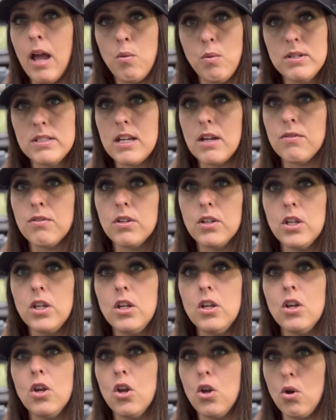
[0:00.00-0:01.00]
I would
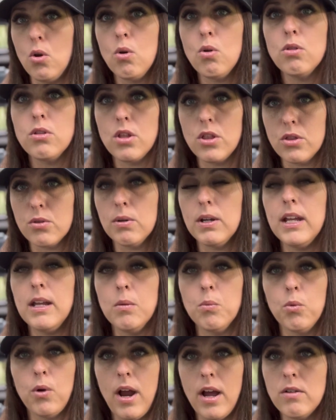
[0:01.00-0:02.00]
definitely go the three
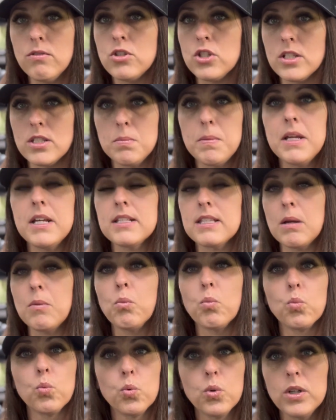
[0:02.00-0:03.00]
M route, just because
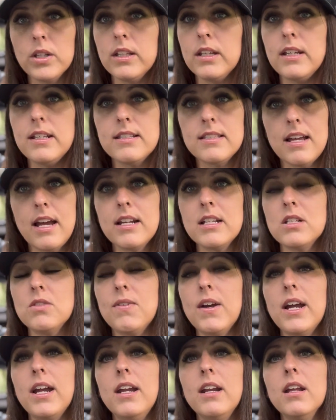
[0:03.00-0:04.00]
I'm really
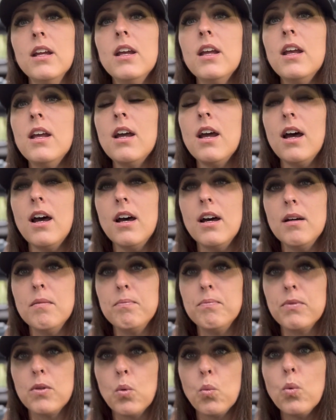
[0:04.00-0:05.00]
satisfied
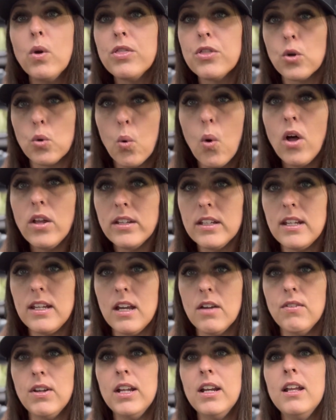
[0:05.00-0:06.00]
um, with the quality
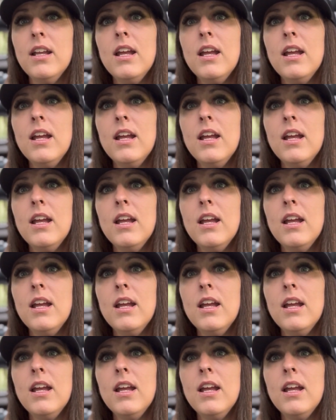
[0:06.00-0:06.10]
of it.